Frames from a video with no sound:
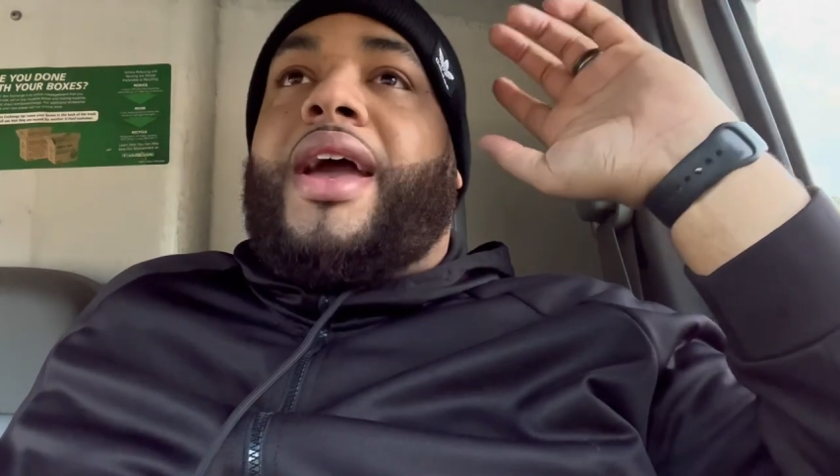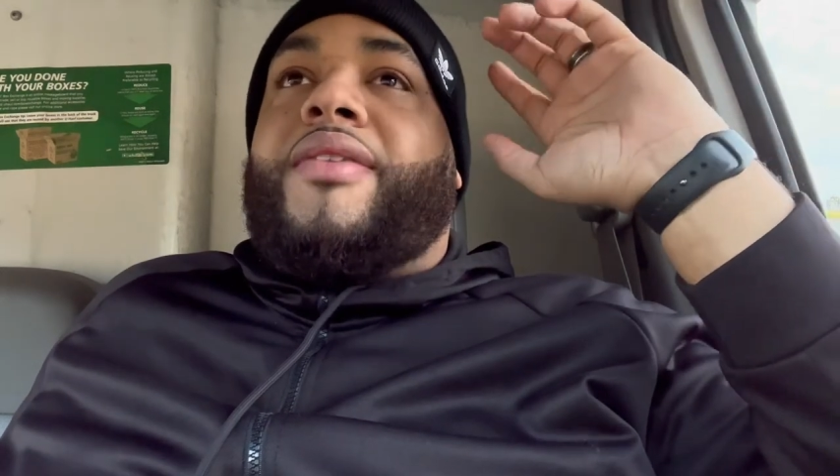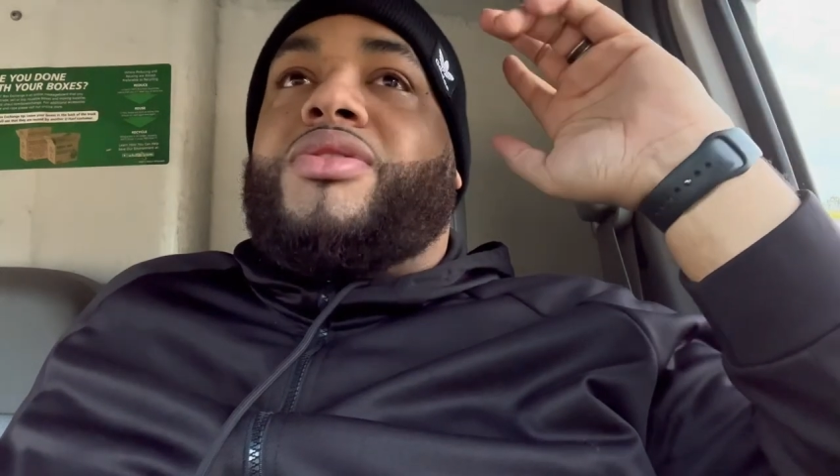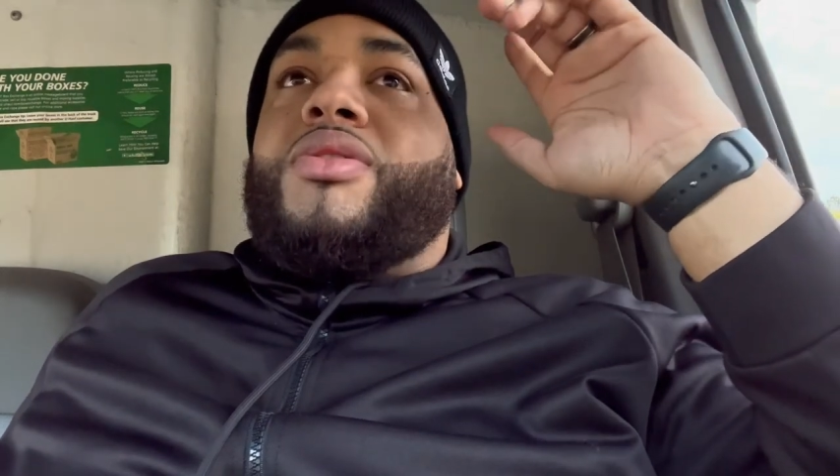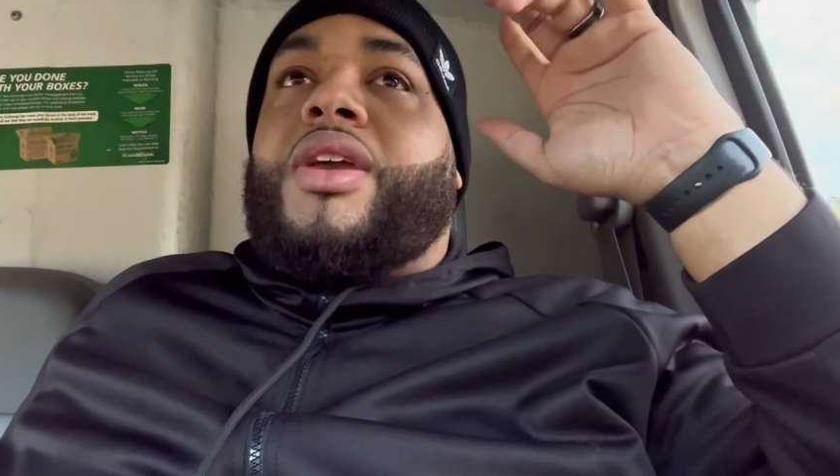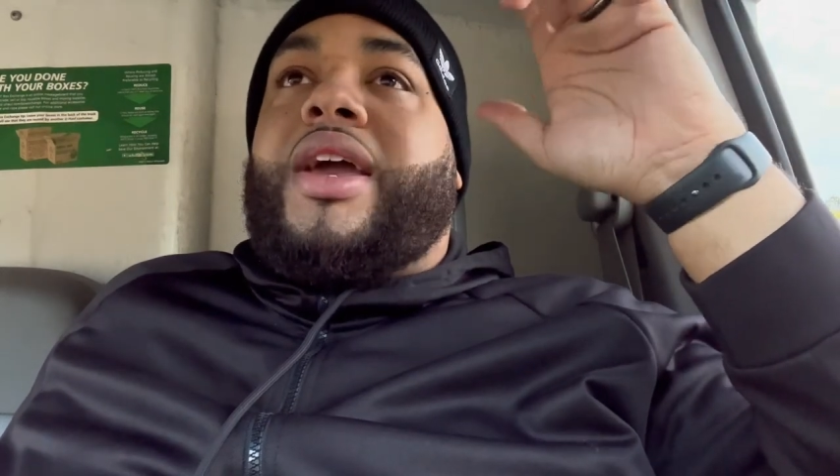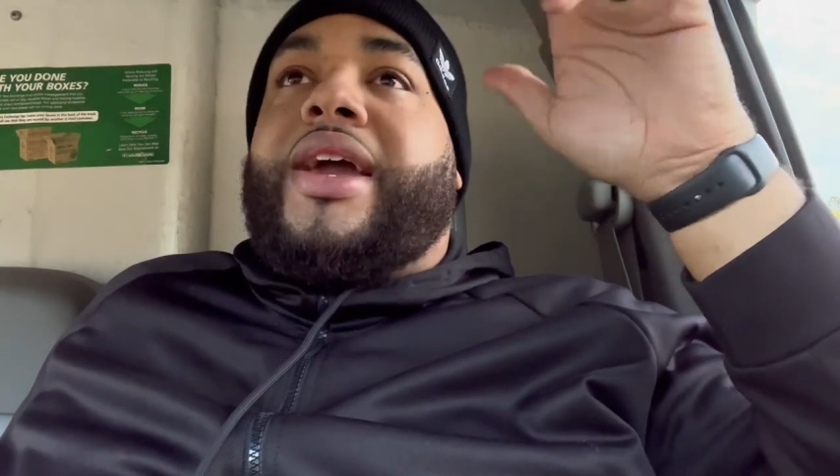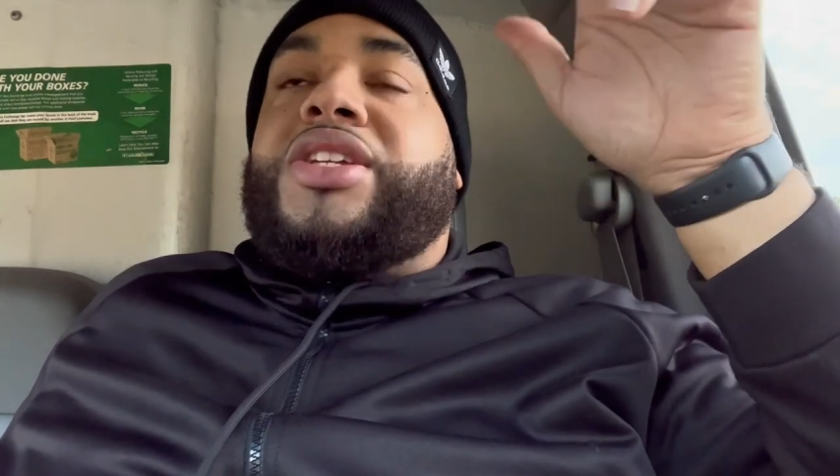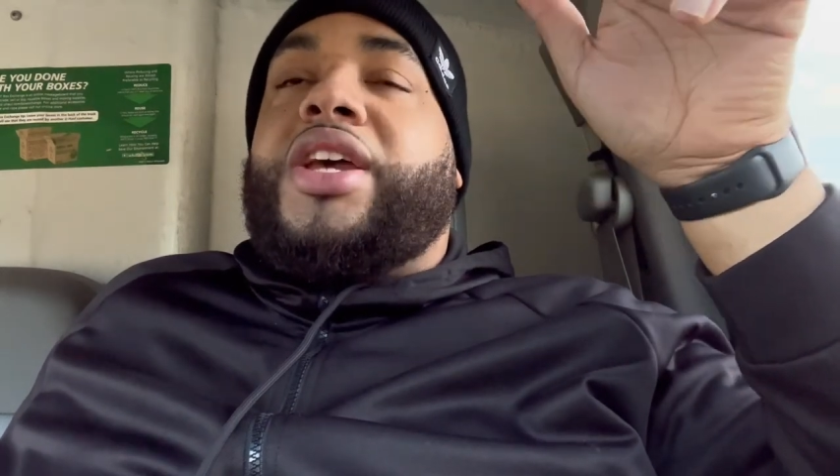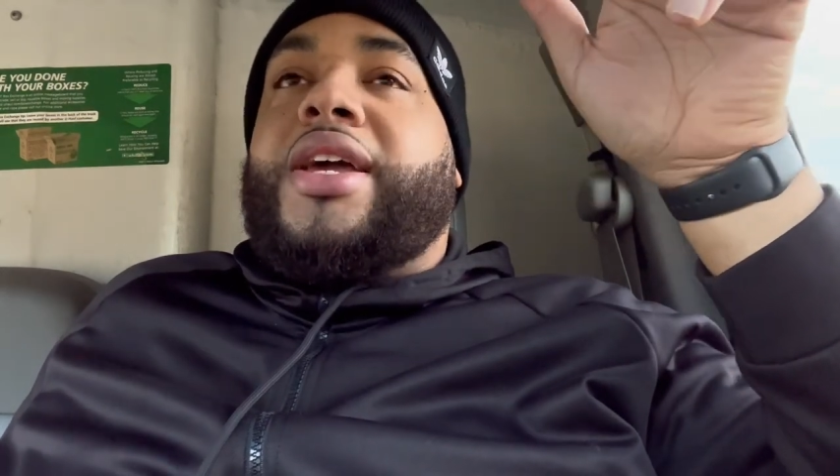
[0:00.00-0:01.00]
have to get
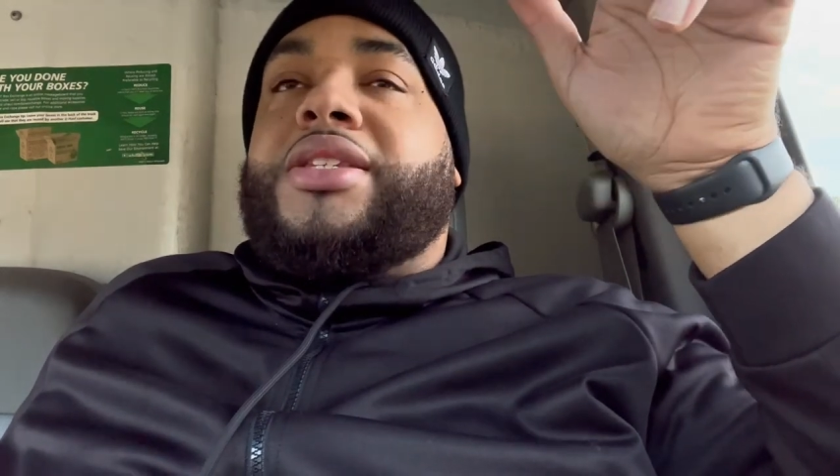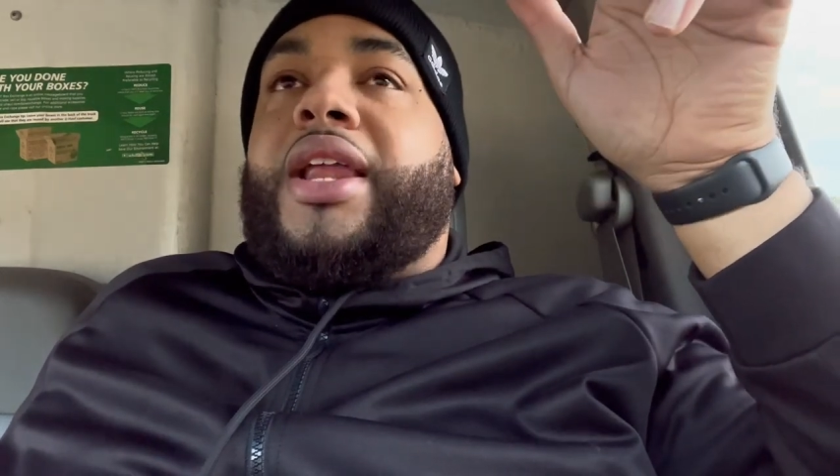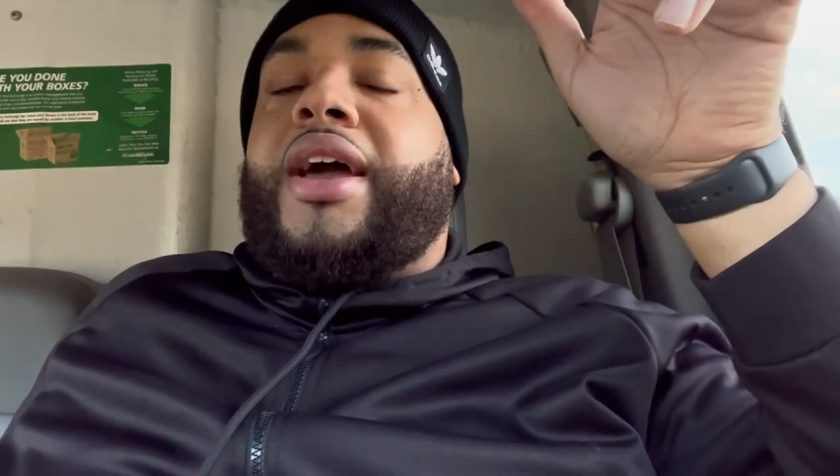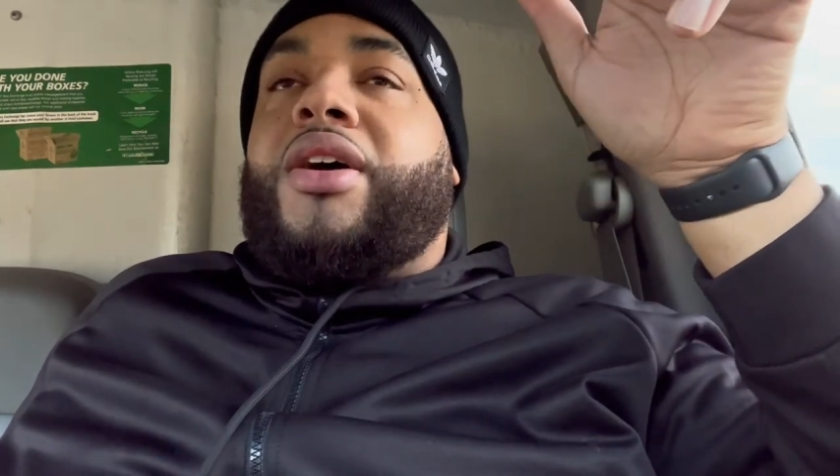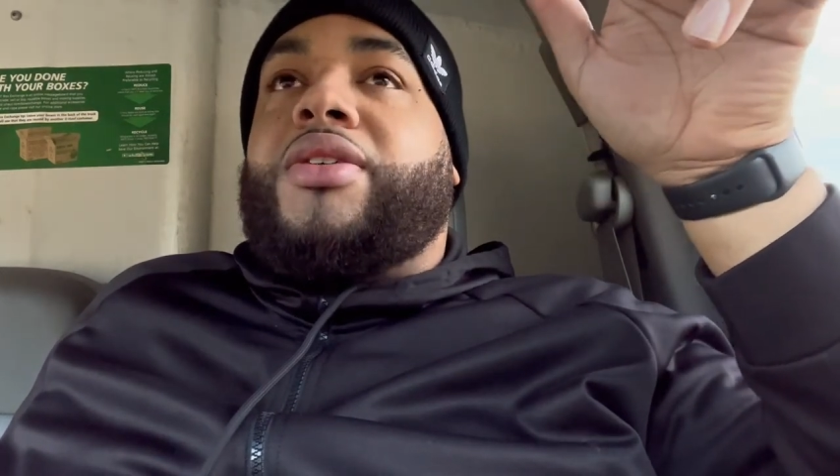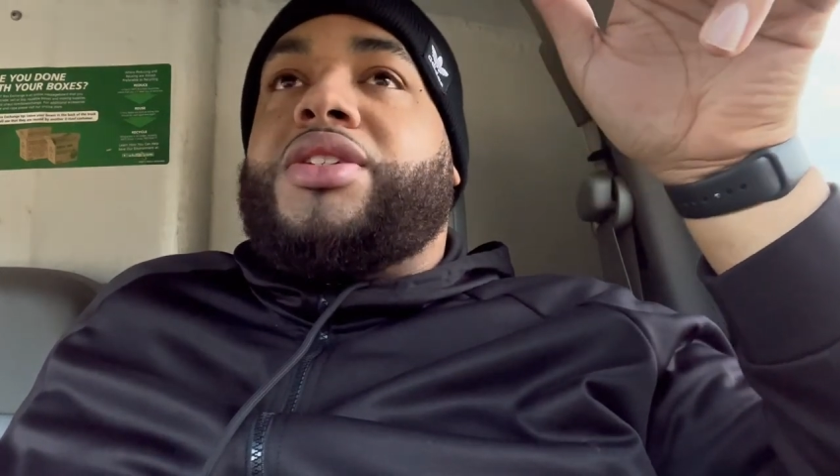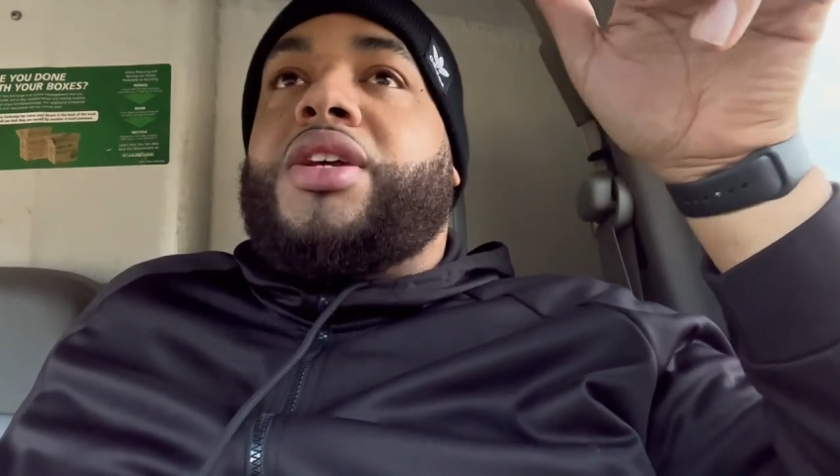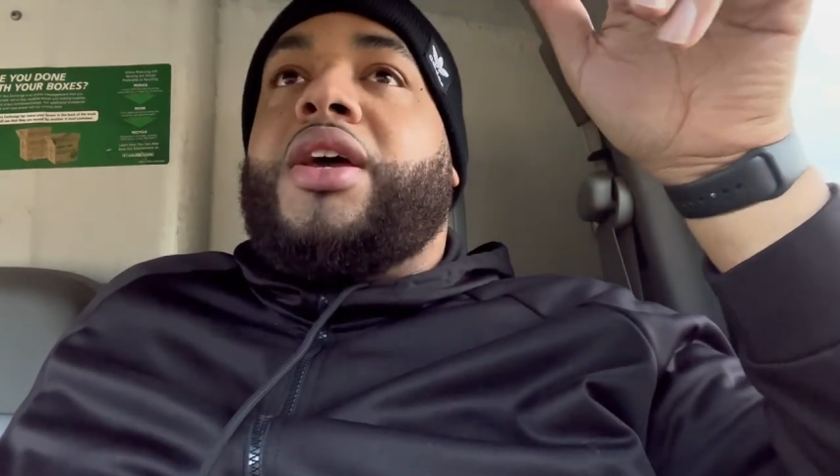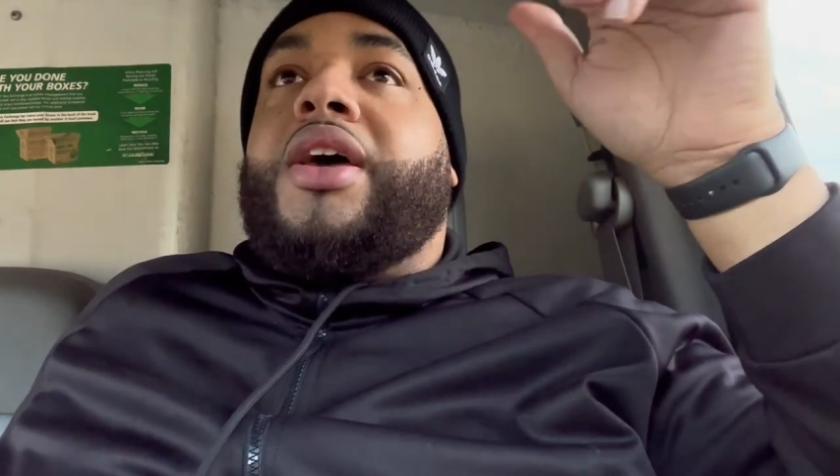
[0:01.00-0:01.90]
a chase lounge